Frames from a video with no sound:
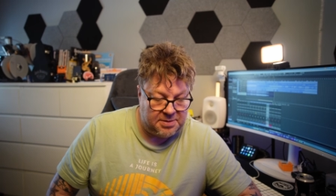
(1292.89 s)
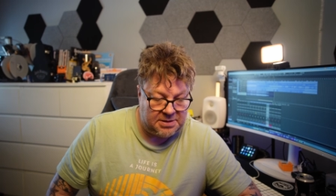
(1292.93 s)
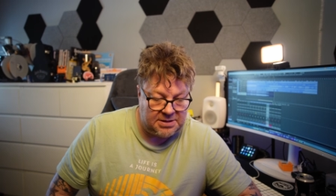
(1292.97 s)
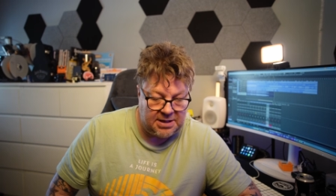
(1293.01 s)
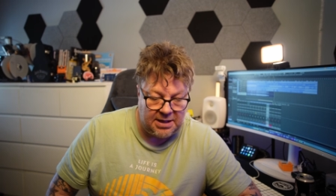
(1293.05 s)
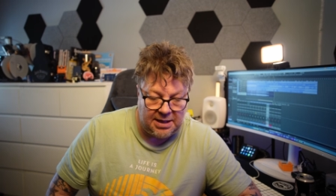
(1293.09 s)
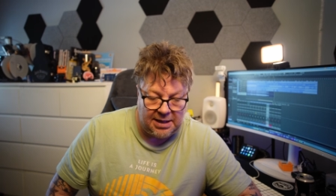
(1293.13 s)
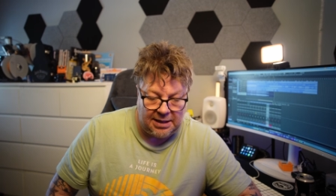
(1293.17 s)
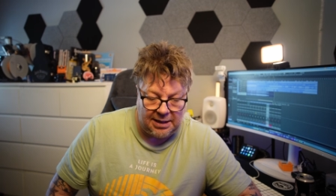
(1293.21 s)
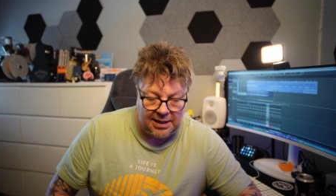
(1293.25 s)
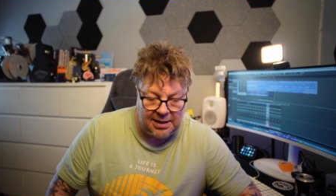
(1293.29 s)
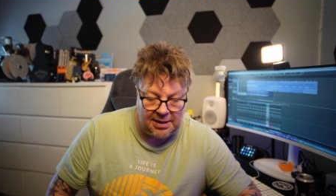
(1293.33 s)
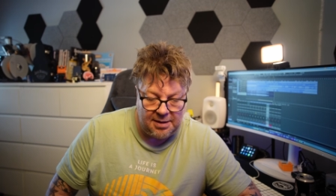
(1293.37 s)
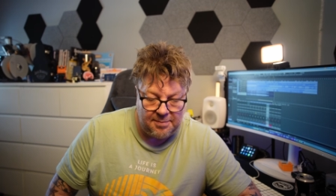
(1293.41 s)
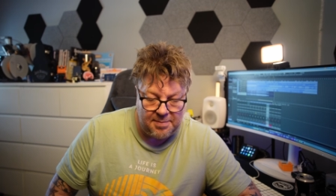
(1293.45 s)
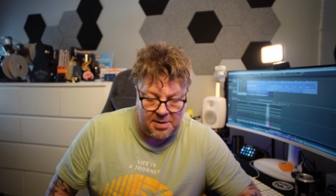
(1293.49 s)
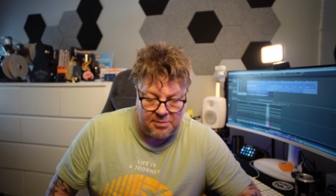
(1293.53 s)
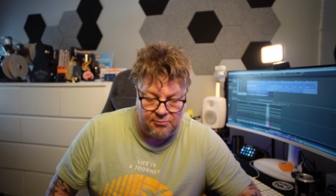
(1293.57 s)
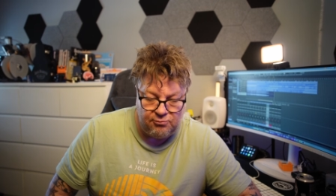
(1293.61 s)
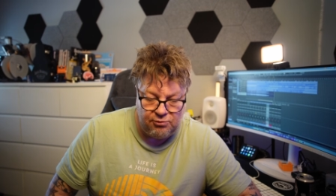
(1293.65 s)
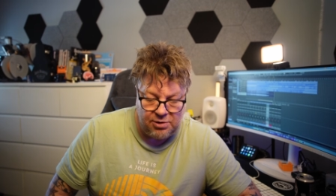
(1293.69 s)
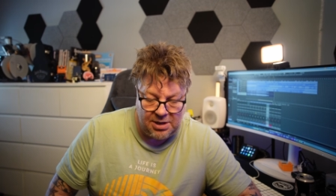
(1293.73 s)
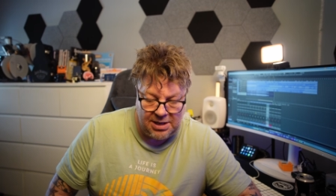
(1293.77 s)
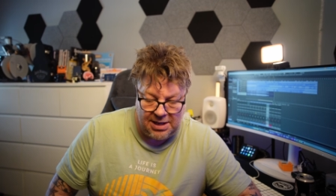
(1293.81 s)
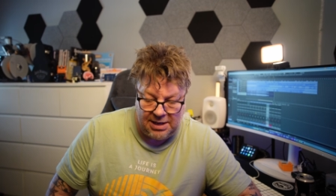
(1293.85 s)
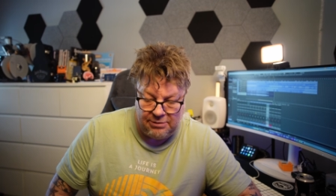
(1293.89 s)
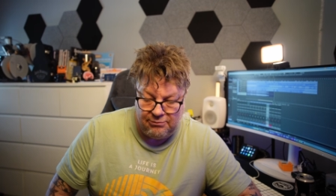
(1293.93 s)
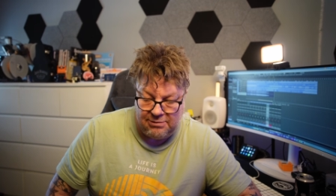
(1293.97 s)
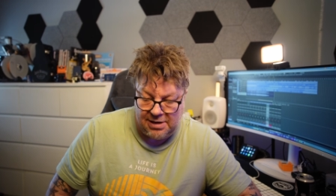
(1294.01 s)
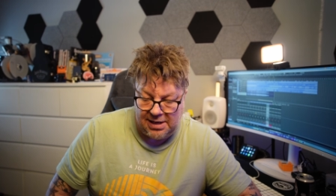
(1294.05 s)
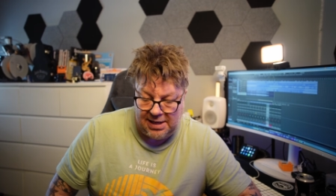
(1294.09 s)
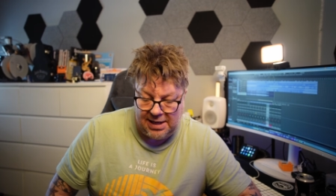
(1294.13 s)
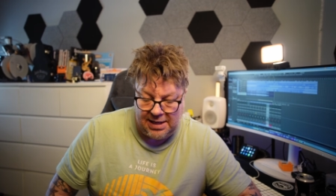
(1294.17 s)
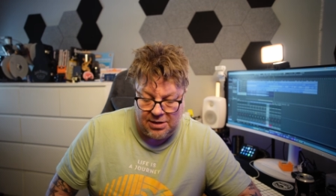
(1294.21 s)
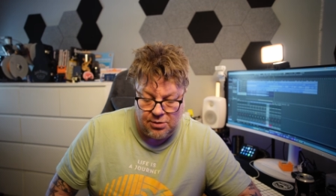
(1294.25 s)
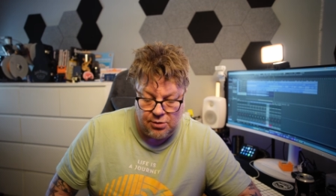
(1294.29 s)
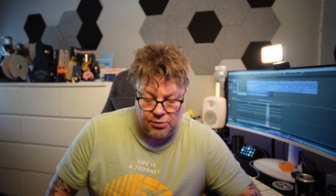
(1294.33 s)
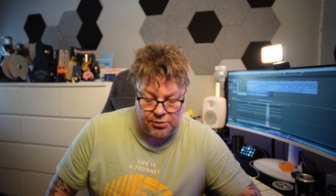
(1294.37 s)
Particularly, they've been really,
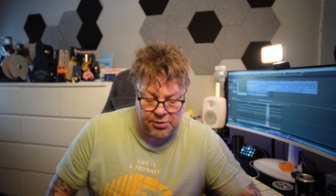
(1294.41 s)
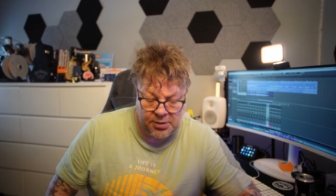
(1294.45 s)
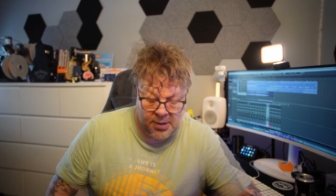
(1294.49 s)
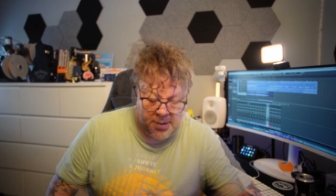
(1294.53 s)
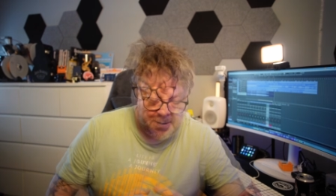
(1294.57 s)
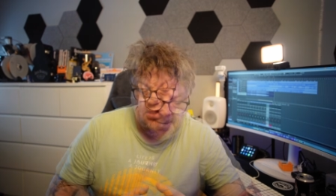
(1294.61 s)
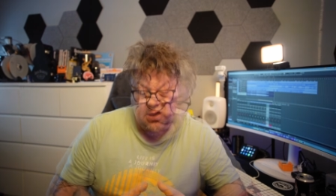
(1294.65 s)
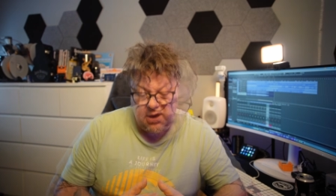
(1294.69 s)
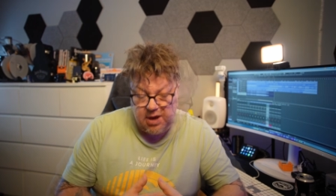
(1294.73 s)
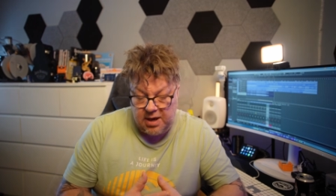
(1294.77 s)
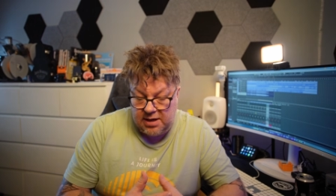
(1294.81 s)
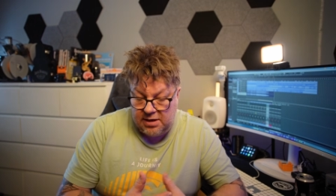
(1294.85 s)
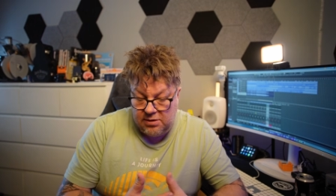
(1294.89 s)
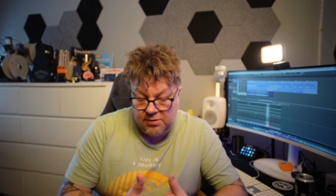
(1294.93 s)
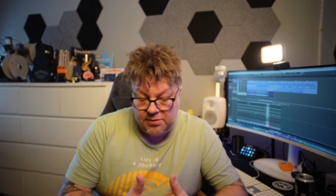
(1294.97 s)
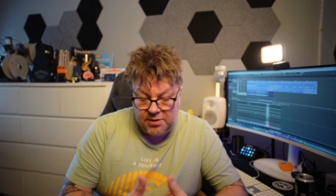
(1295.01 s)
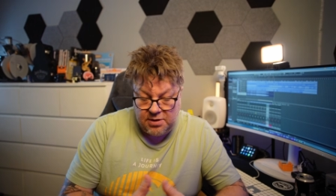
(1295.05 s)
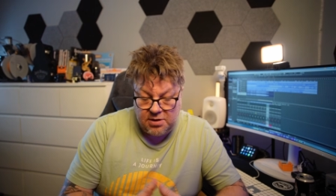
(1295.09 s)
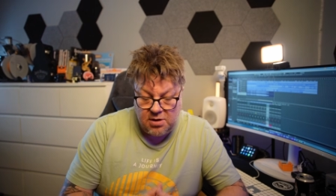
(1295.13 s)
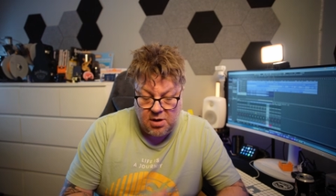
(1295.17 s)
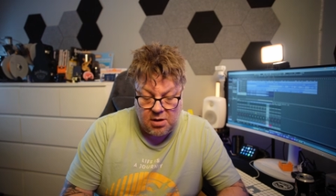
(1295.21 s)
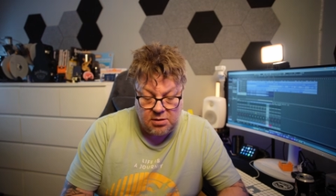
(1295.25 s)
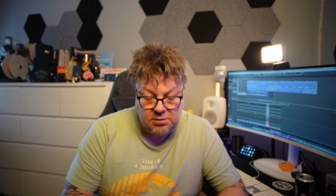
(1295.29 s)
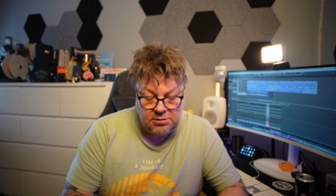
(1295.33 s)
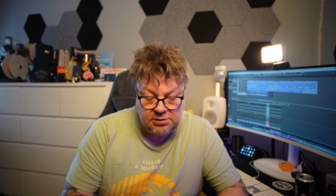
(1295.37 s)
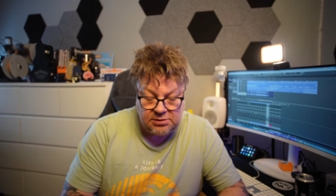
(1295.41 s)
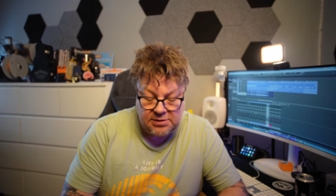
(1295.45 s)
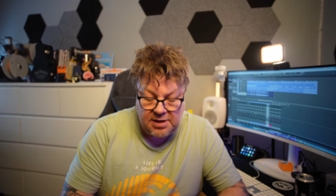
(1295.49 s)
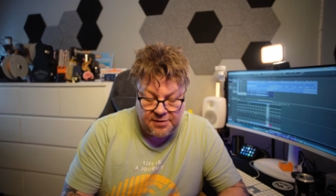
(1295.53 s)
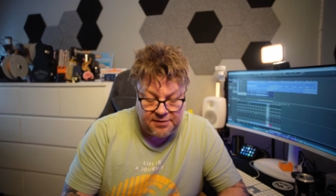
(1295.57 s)
really good. Any other cons?